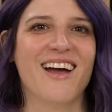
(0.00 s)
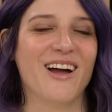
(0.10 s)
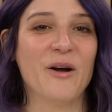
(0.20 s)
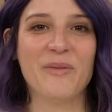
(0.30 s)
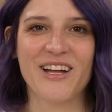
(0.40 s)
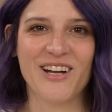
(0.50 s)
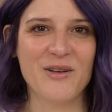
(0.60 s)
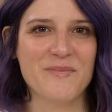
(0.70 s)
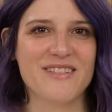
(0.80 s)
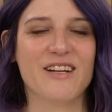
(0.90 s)
I hope that
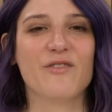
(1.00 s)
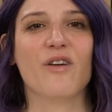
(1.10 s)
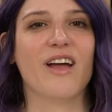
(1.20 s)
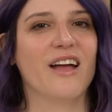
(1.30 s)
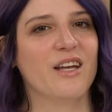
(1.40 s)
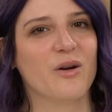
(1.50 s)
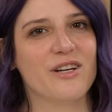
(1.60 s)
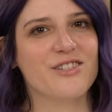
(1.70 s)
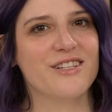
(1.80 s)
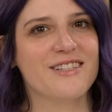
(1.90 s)
helps, and if you have any
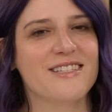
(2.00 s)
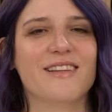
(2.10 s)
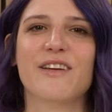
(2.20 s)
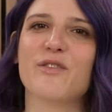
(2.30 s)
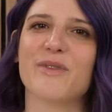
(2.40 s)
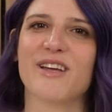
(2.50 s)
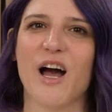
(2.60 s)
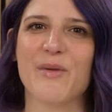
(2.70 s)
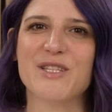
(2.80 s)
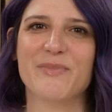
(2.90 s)
questions, leave them in the
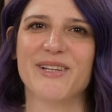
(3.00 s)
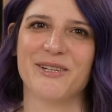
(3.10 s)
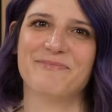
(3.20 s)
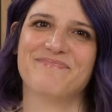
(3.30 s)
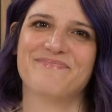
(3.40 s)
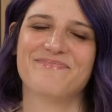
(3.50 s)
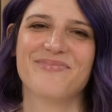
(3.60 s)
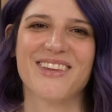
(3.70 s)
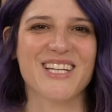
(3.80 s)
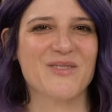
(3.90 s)
comments below.
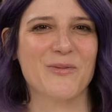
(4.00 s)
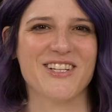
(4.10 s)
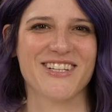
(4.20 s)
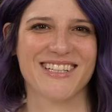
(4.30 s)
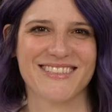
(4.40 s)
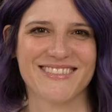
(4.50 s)
Thanks for watching!